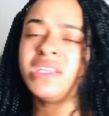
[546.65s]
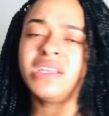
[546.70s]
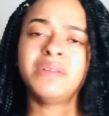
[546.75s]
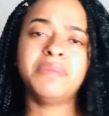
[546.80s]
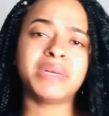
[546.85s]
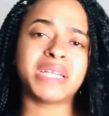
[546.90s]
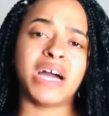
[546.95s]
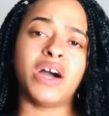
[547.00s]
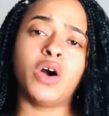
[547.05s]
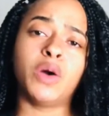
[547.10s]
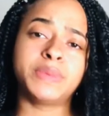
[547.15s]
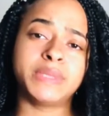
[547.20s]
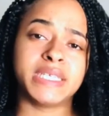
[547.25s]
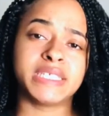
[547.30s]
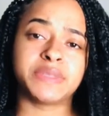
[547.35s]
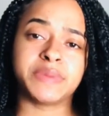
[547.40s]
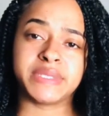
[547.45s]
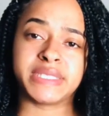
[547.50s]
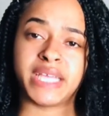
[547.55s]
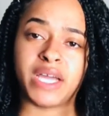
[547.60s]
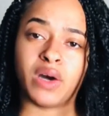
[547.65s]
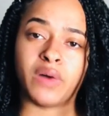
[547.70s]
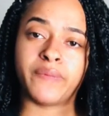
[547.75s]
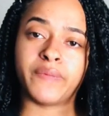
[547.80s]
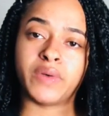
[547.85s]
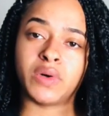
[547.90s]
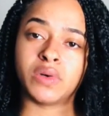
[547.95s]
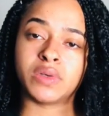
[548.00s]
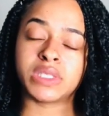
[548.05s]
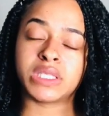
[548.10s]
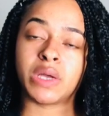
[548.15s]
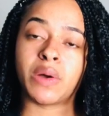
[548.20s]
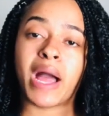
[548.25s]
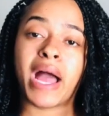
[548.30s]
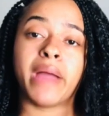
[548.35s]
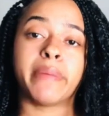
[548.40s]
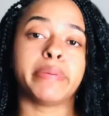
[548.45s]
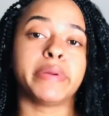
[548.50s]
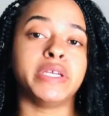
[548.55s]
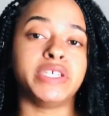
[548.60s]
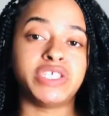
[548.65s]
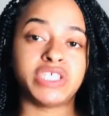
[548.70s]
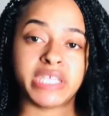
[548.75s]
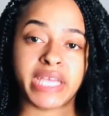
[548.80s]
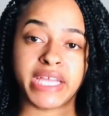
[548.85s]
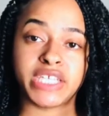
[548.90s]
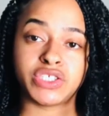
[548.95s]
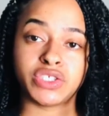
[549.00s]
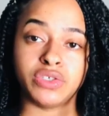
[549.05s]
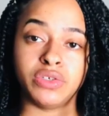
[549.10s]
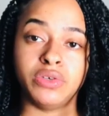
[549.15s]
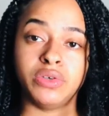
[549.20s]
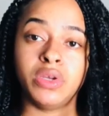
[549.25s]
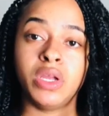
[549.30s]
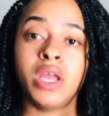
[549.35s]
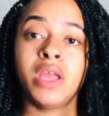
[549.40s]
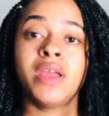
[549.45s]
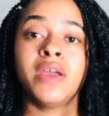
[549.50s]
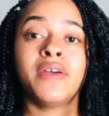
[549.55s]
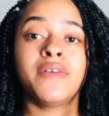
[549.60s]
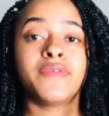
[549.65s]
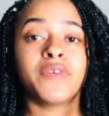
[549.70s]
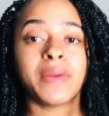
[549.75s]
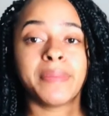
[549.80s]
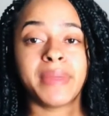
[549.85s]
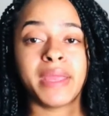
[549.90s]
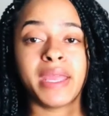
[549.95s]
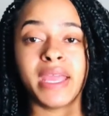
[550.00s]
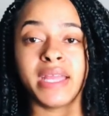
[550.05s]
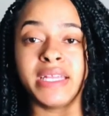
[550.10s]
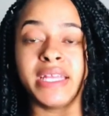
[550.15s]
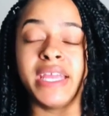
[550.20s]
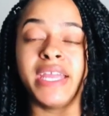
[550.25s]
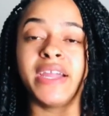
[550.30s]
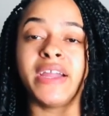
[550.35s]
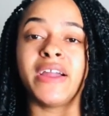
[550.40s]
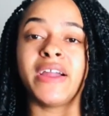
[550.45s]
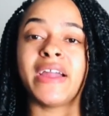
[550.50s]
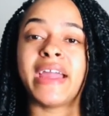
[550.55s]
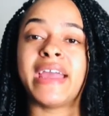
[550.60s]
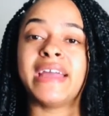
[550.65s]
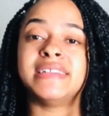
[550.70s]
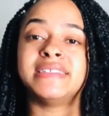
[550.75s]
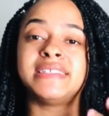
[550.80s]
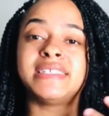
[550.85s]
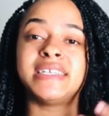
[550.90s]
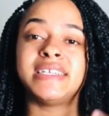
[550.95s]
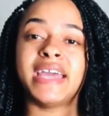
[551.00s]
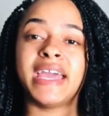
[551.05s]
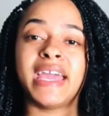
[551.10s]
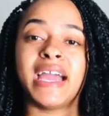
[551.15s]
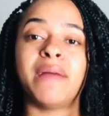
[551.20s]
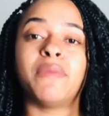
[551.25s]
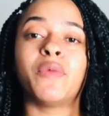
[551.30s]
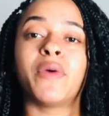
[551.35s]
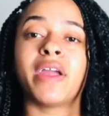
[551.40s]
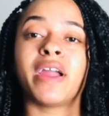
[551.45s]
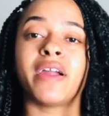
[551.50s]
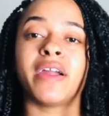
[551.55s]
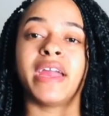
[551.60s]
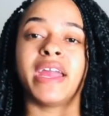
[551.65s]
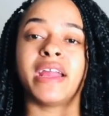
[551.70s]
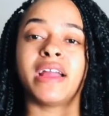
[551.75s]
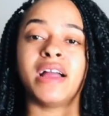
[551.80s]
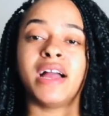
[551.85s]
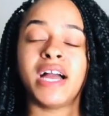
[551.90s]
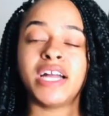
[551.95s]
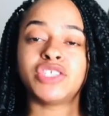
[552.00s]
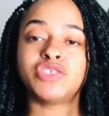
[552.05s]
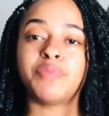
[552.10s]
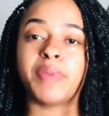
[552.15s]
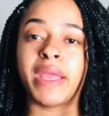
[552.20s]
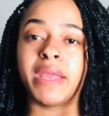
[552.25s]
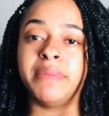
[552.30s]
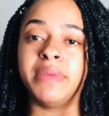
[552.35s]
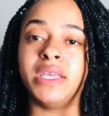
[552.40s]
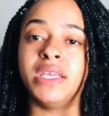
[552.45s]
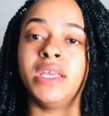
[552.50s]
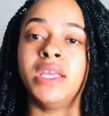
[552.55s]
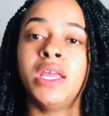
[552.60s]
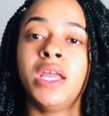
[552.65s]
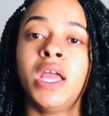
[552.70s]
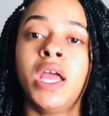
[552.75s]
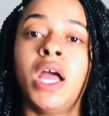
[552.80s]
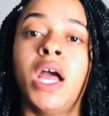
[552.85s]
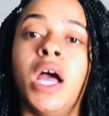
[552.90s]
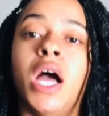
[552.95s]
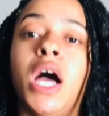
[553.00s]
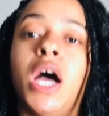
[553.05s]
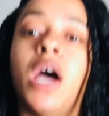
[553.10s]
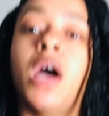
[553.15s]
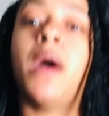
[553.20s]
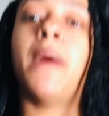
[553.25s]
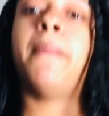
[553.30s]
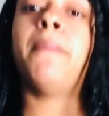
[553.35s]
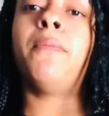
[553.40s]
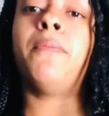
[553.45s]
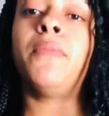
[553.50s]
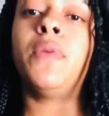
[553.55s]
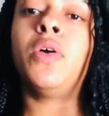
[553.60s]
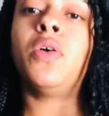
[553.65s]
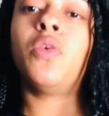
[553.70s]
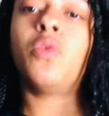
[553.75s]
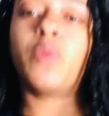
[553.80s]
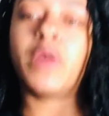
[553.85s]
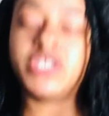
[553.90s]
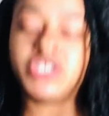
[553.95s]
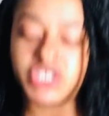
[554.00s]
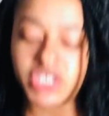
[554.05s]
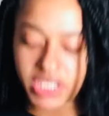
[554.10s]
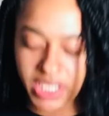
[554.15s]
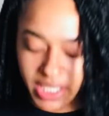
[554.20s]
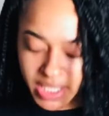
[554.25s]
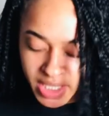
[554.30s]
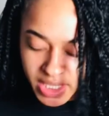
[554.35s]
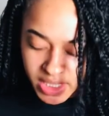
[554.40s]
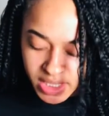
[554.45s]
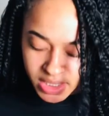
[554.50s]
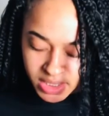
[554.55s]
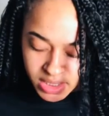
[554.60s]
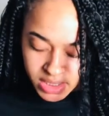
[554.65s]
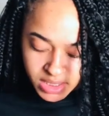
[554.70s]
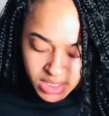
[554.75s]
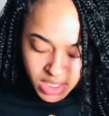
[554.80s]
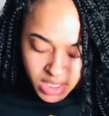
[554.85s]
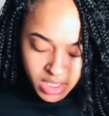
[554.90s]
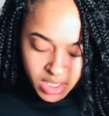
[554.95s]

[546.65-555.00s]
But I hope this was helpful. So I appreciate you for being here. And today I'm wearing Hutch Baby, which is